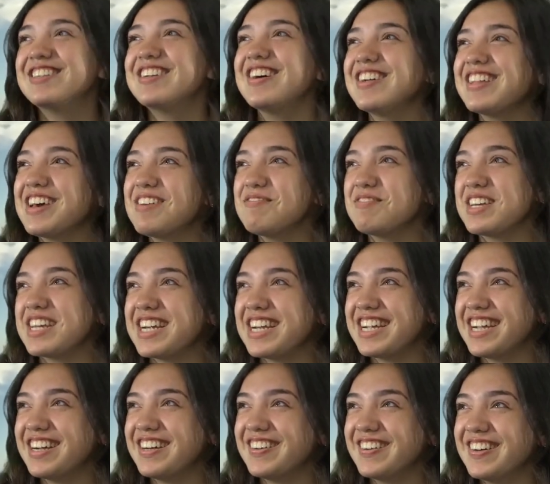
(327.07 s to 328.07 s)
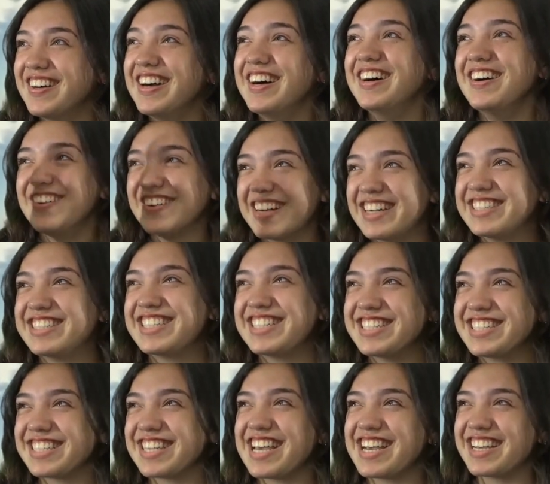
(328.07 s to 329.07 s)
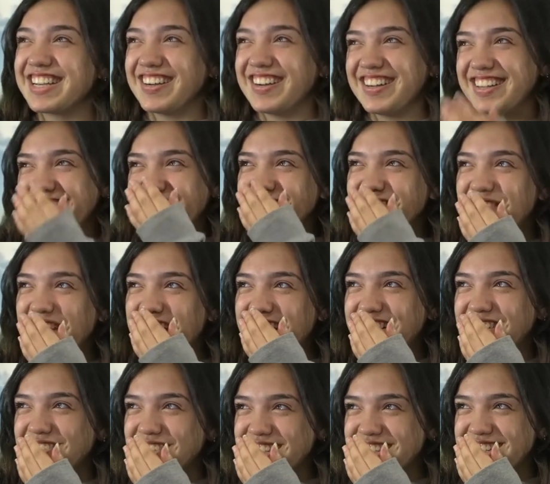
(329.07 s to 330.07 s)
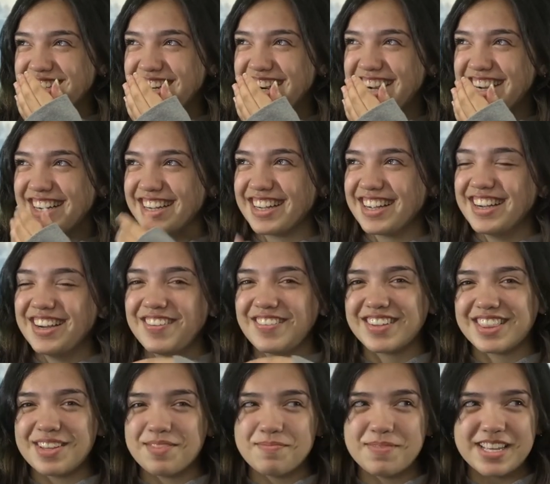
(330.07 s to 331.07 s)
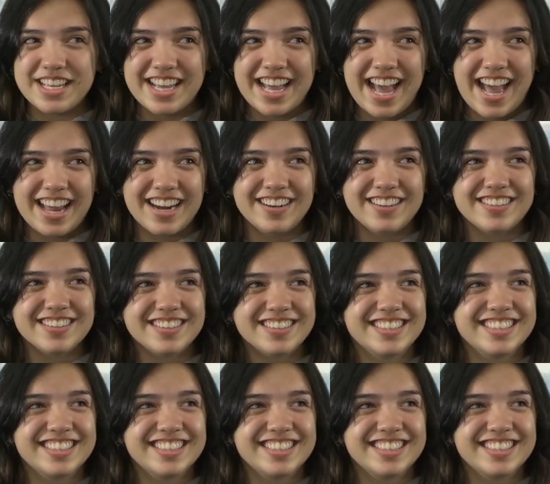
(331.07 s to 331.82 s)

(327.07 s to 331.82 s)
that video where she's like on the back of the truck with the piano?